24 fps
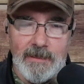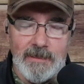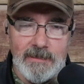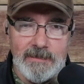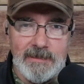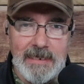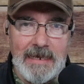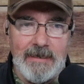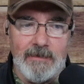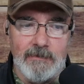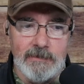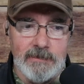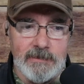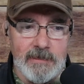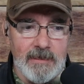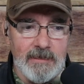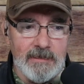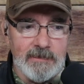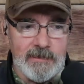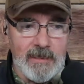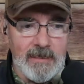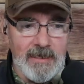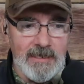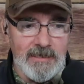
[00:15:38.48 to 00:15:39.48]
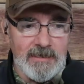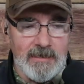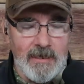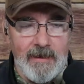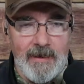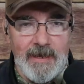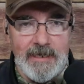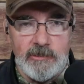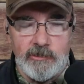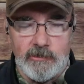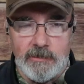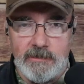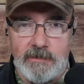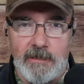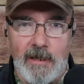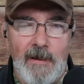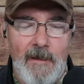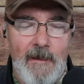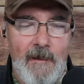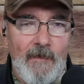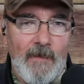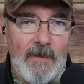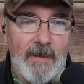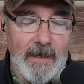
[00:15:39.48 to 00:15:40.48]
towns and cities and nations.
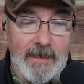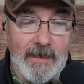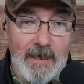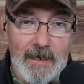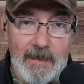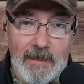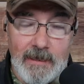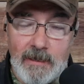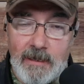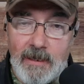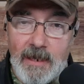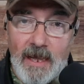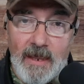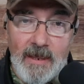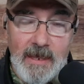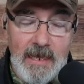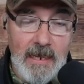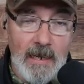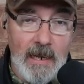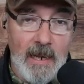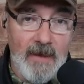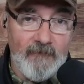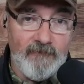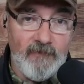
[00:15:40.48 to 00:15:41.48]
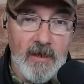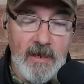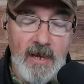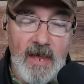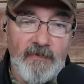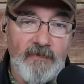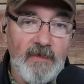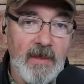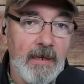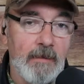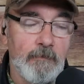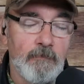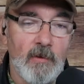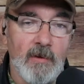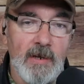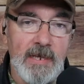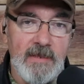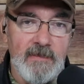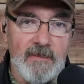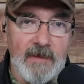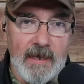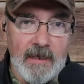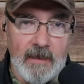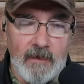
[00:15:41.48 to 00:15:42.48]
Again, he left nothing
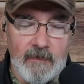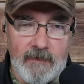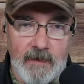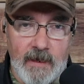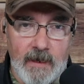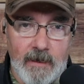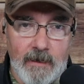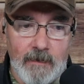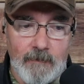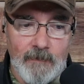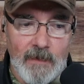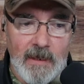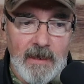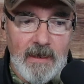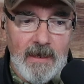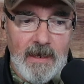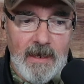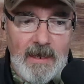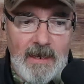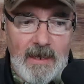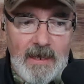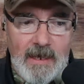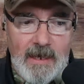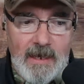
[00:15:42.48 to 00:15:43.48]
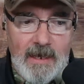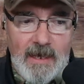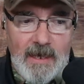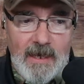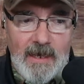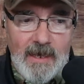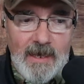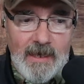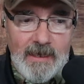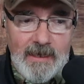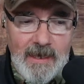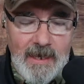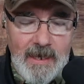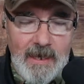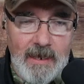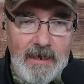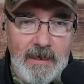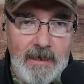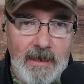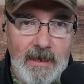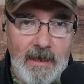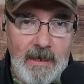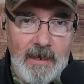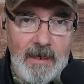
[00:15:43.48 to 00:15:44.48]
breathing there.
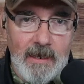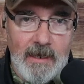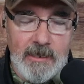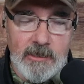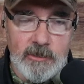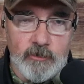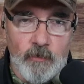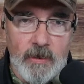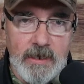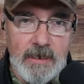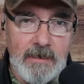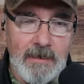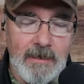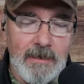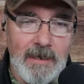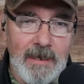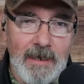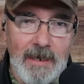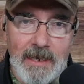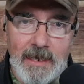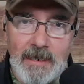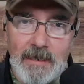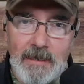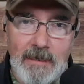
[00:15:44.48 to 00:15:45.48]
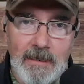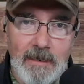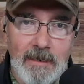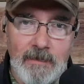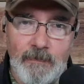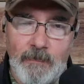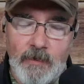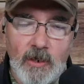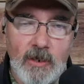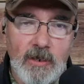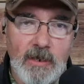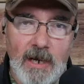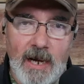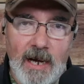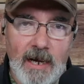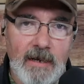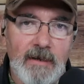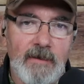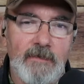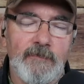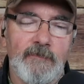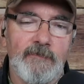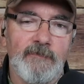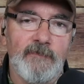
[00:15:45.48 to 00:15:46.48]
Again, it is written in the book
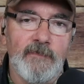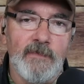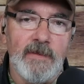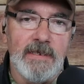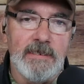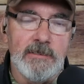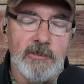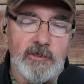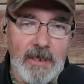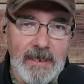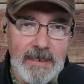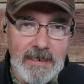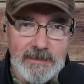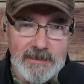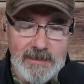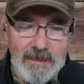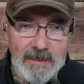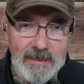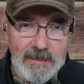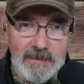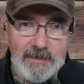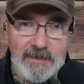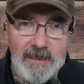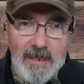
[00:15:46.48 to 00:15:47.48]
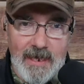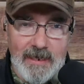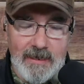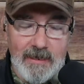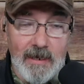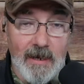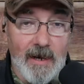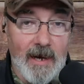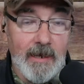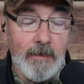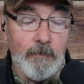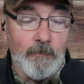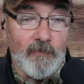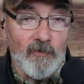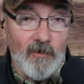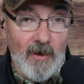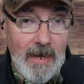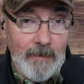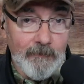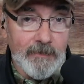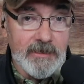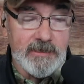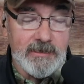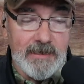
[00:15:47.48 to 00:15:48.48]
of Genesis that God
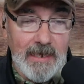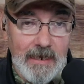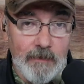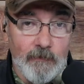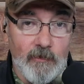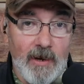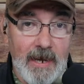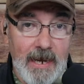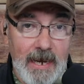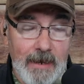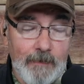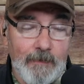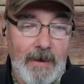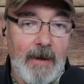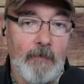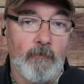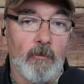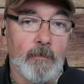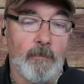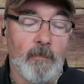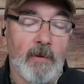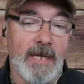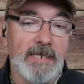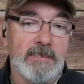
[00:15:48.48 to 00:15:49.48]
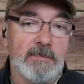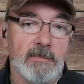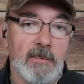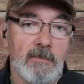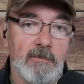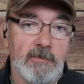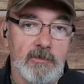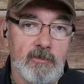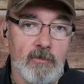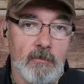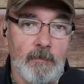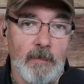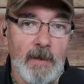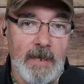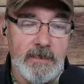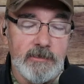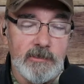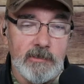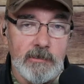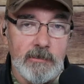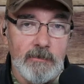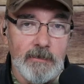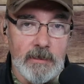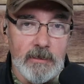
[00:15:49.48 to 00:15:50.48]
promised Abraham, I will bless those who
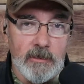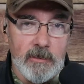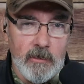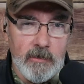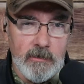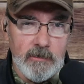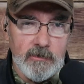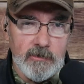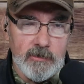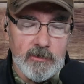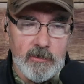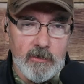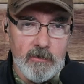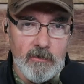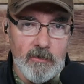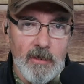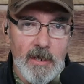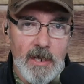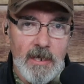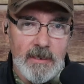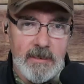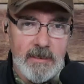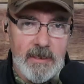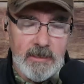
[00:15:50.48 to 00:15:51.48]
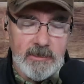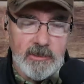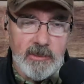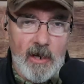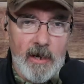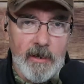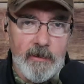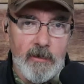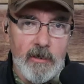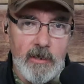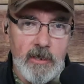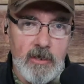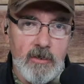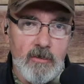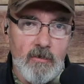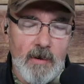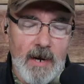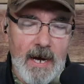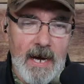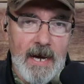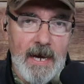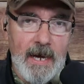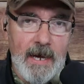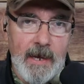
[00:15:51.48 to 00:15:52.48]
bless you, and those who dishonor you,
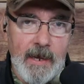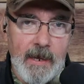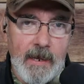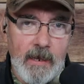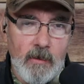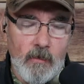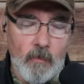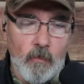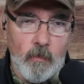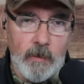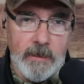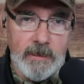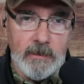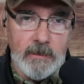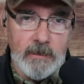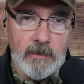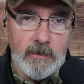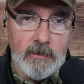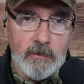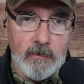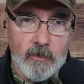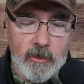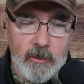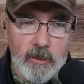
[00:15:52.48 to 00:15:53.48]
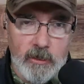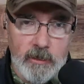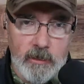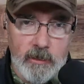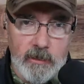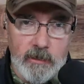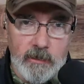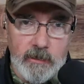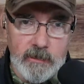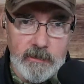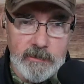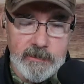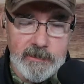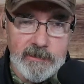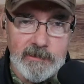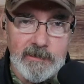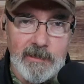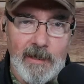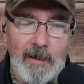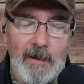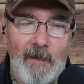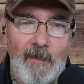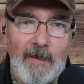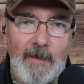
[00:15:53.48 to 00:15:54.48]
I will curse.
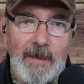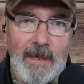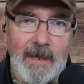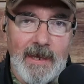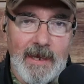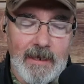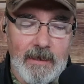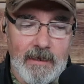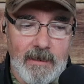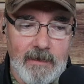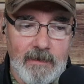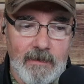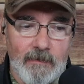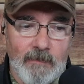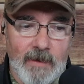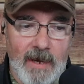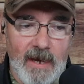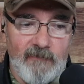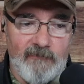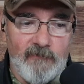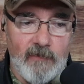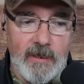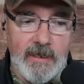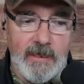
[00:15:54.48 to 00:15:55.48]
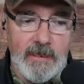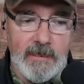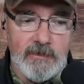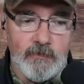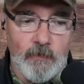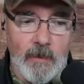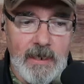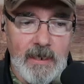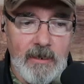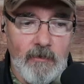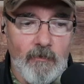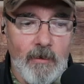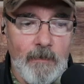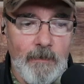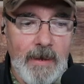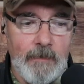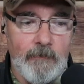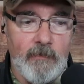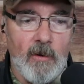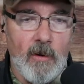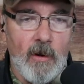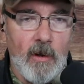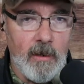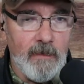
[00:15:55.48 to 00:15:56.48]
And my friends, we need to
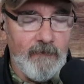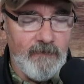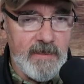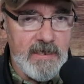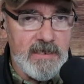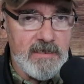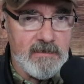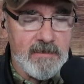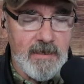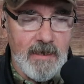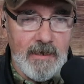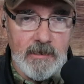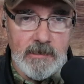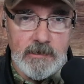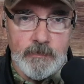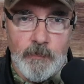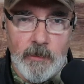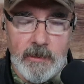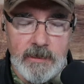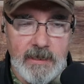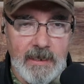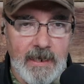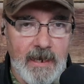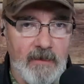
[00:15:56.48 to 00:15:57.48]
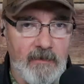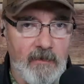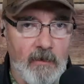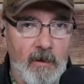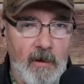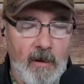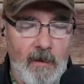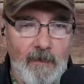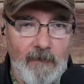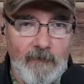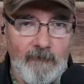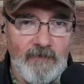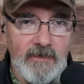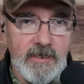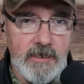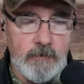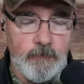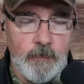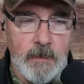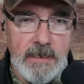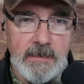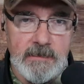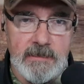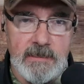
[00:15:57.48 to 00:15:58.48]
remember all of these things, put together all of these
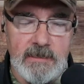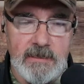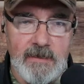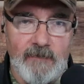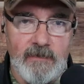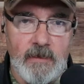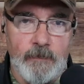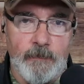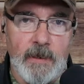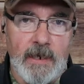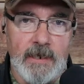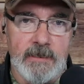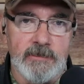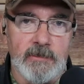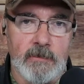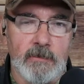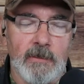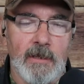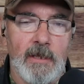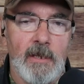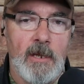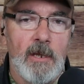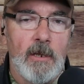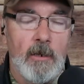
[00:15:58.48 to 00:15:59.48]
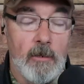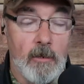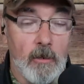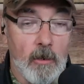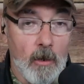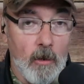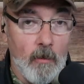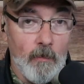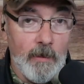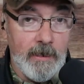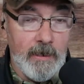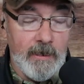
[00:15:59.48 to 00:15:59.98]
pieces of the puzzle, know and